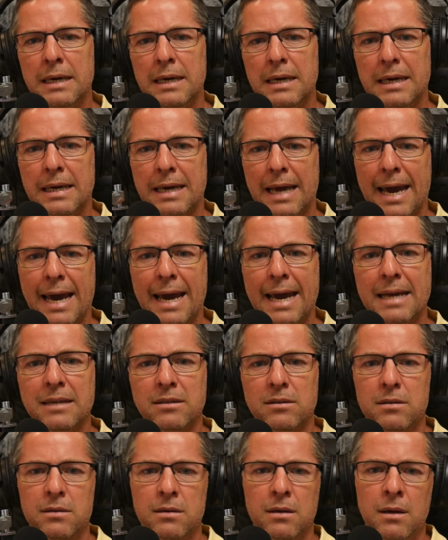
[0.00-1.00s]

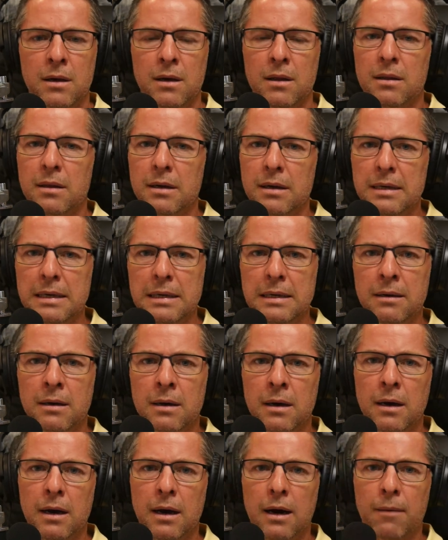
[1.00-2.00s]
enhanced the
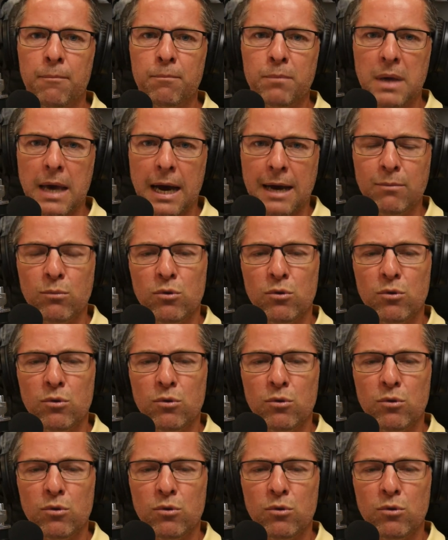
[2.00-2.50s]
gay